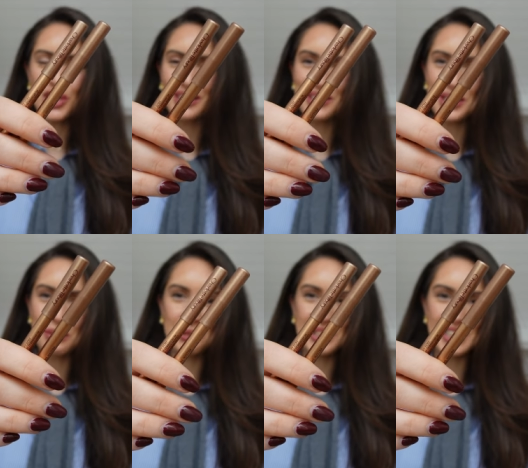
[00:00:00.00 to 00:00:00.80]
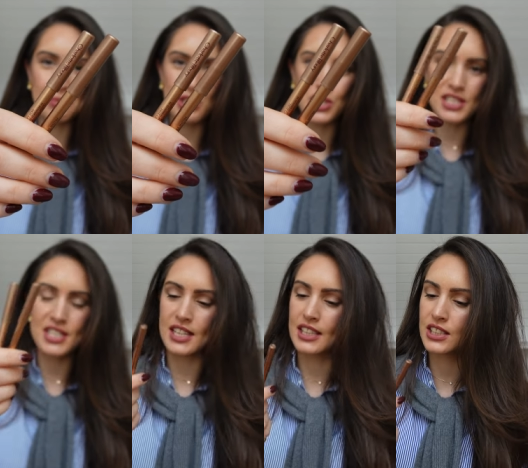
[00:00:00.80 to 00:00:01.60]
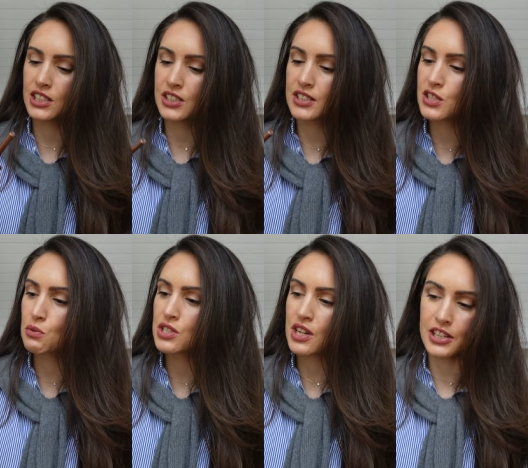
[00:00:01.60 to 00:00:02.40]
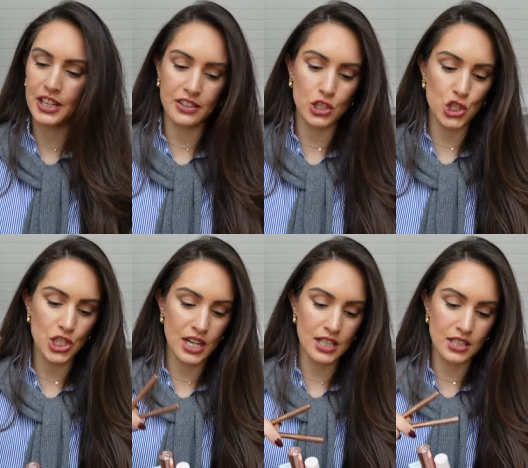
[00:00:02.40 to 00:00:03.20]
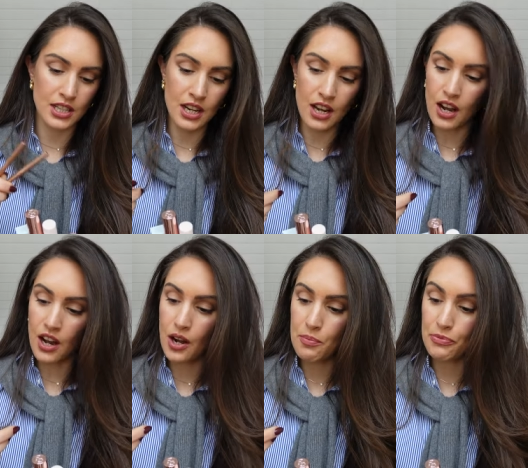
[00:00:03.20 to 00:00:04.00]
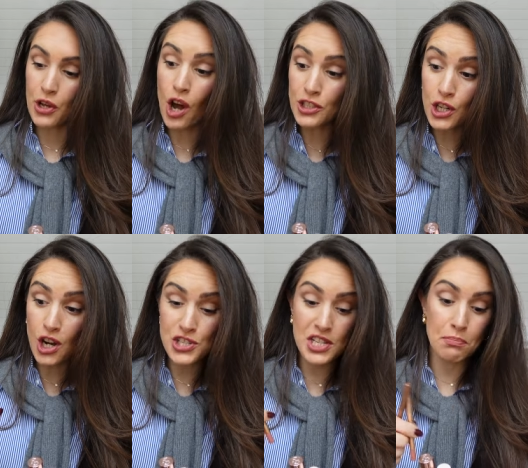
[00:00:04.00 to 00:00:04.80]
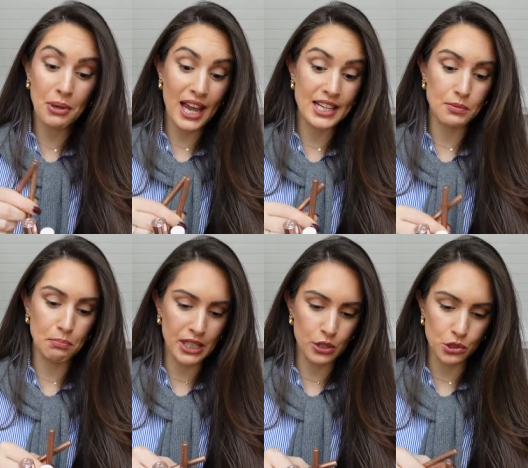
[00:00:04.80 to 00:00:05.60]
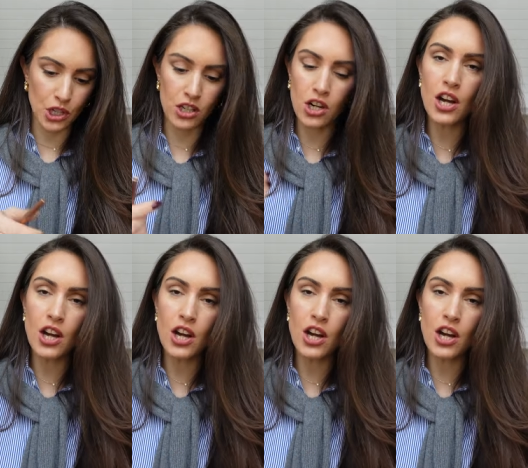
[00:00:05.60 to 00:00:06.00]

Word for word: Charlotte Tilbury lip cheats in here. These ones are in the shade um, Hot Gossip and Pillow Talk.